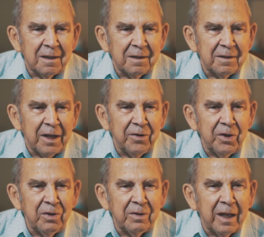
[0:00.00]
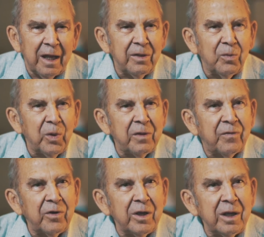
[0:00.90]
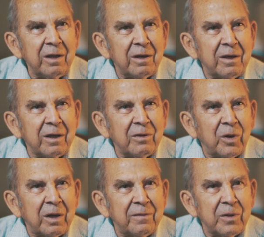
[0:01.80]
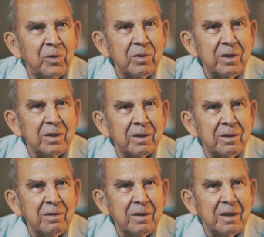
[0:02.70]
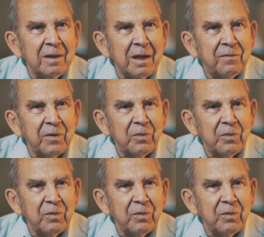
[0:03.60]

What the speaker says: they knew they had the week free and do whatever they wanted to. And if we